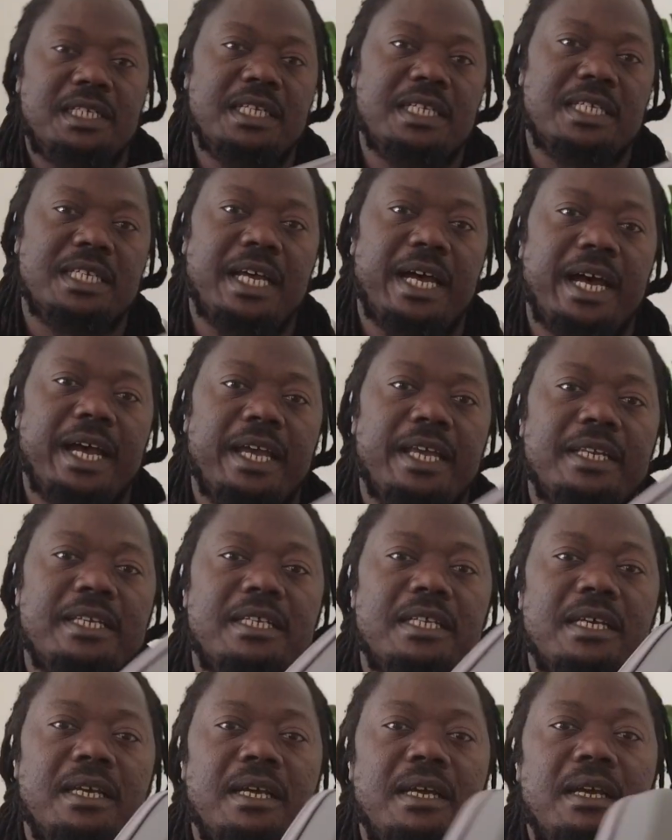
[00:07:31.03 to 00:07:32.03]
designed
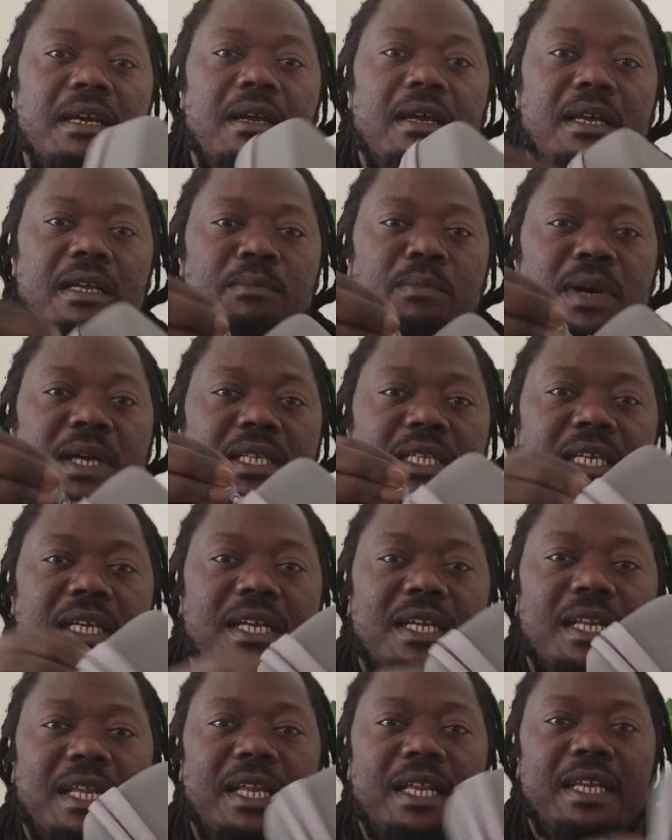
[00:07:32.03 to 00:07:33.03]

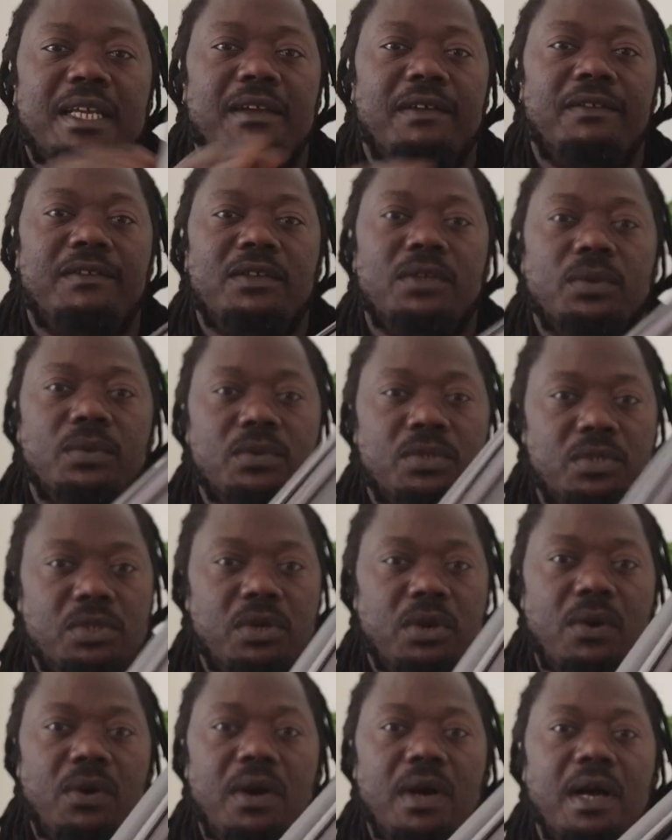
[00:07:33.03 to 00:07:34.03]
particularly to
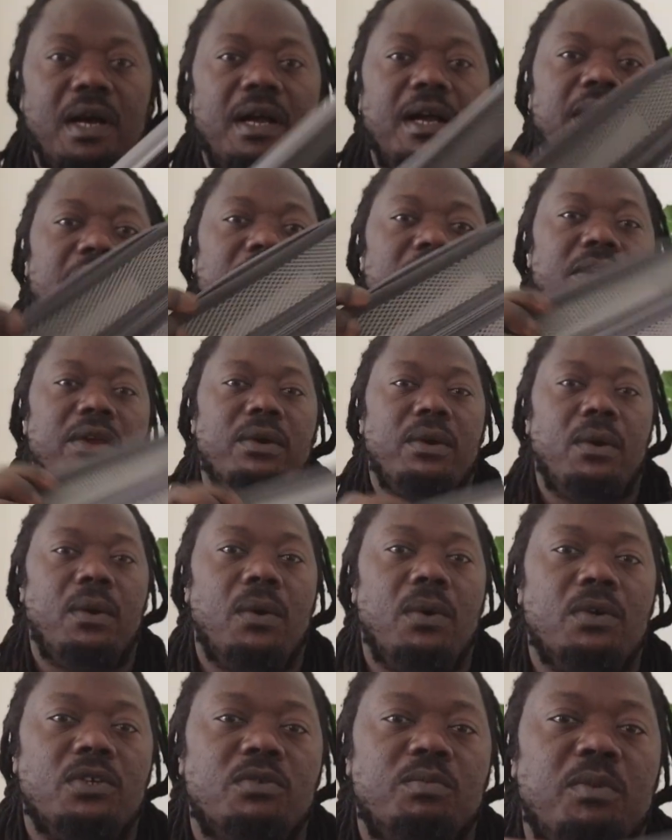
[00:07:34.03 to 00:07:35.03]
store your
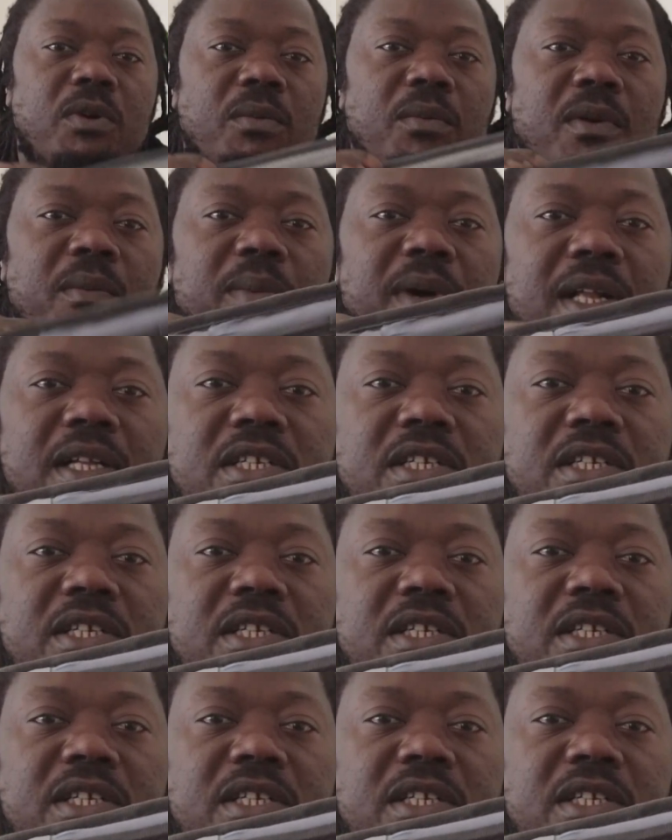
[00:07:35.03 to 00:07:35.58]
Osmo Mobile